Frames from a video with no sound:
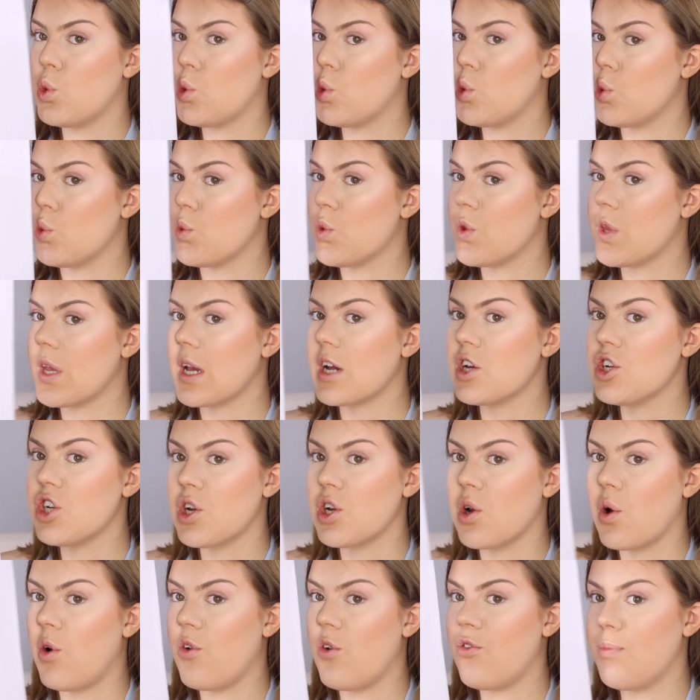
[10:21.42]
to
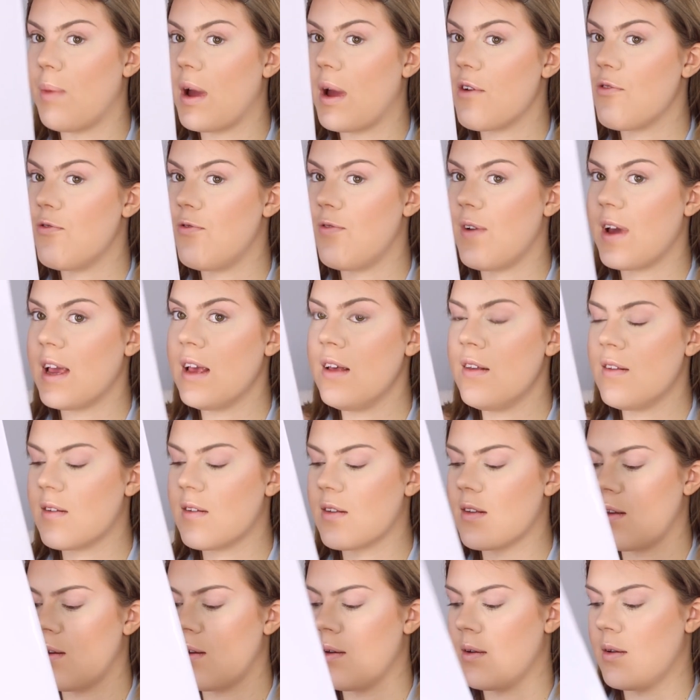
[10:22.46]
section of my
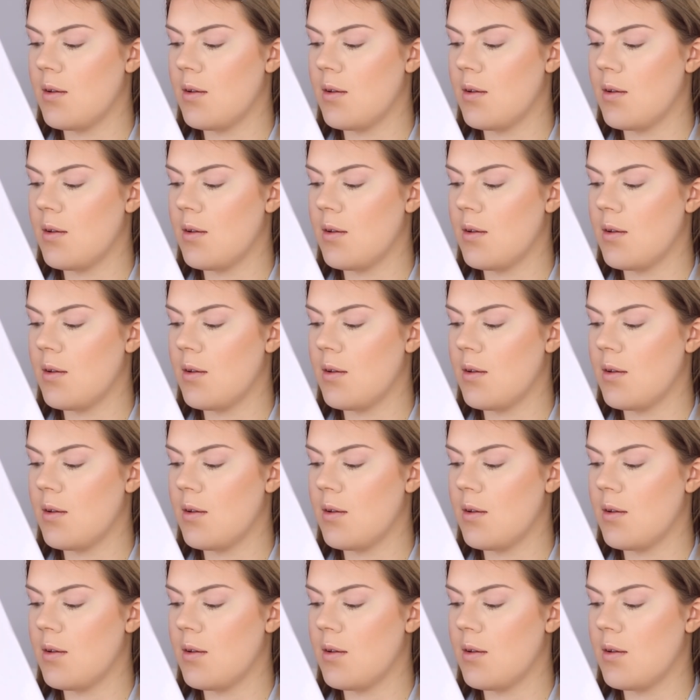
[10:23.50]
face